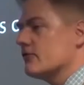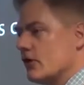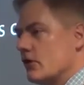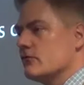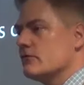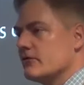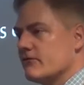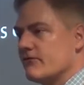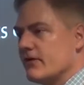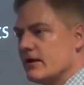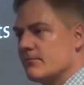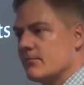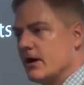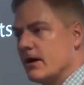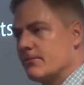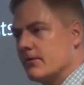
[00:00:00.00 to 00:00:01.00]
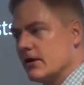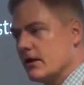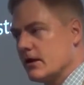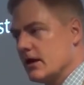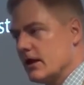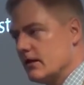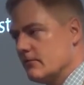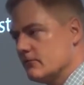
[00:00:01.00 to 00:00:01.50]
don't defend property
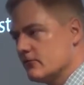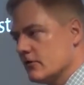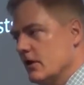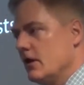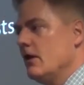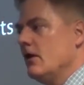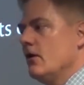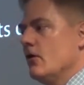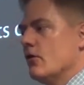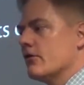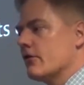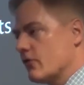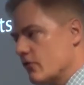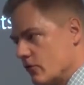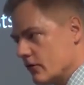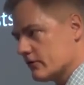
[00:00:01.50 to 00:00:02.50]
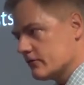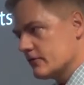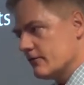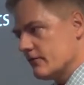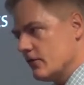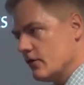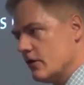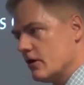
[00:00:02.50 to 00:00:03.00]
claims, or the courts
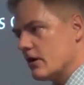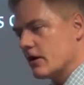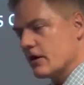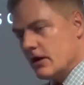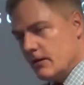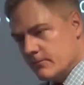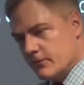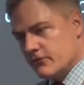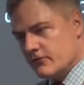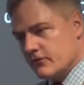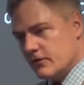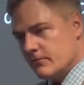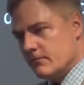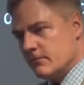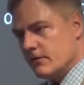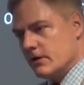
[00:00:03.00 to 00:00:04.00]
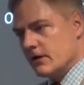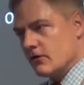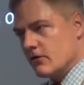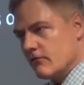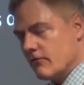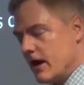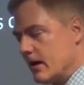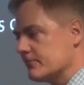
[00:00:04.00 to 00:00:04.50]
of law are cumbersome and
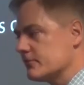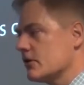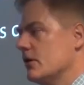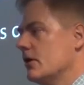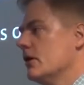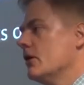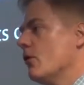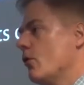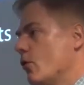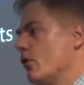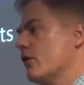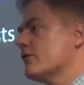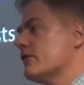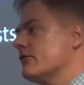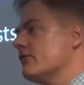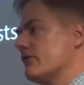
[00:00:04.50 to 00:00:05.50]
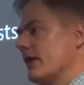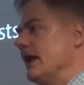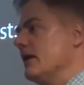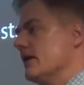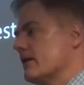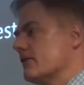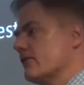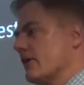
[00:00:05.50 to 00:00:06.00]
corrupt, or the
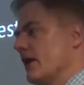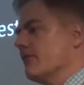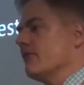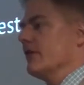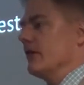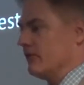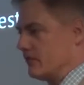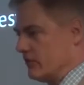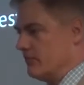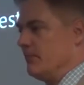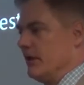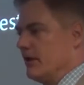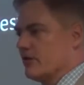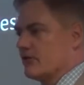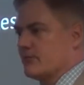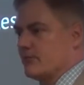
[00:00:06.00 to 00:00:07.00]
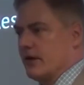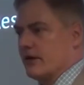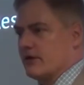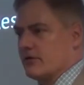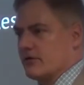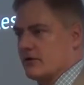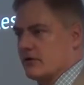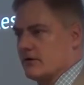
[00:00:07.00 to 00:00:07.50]
state itself is the biggest
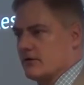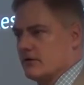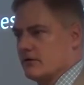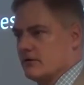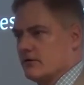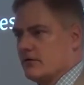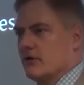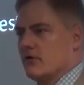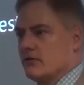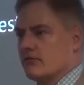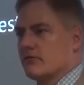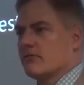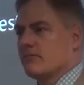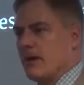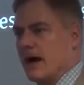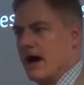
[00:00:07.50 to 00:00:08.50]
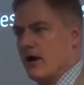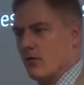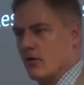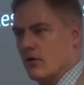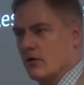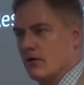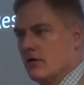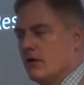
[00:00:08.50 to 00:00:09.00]
predator. Those with
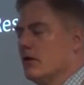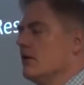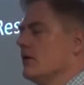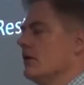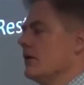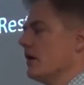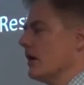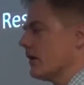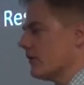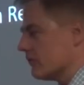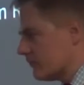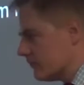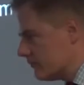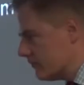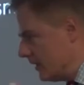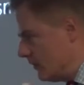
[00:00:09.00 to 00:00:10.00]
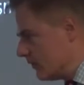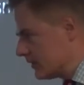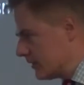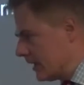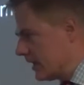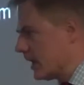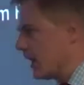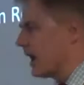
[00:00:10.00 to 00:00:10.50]
power see what
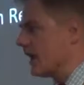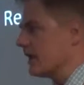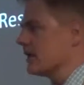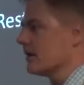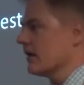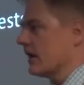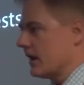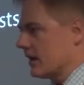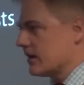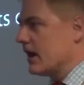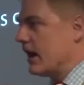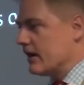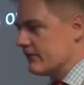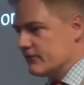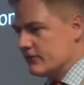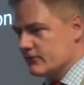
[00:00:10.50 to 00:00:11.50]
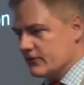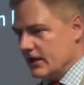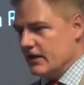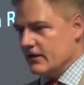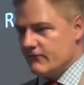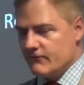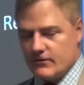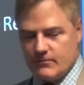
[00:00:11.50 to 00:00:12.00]
they like and confiscate
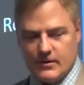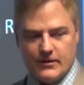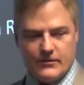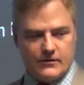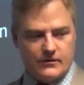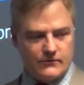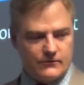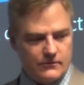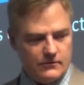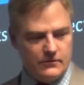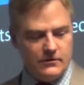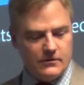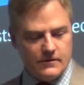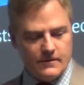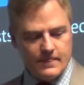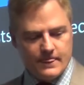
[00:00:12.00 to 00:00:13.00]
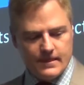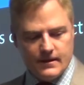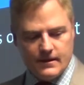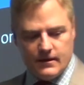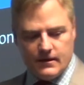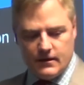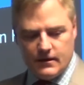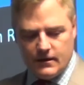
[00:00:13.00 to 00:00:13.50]
it from others.
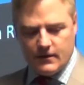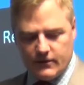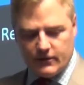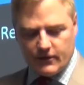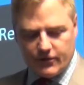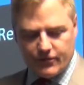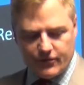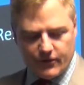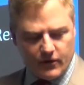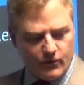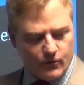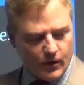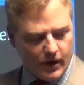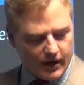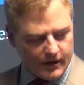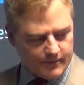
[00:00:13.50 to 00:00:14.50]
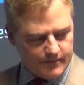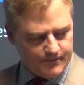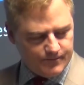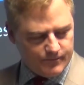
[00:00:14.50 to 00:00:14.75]
The third one,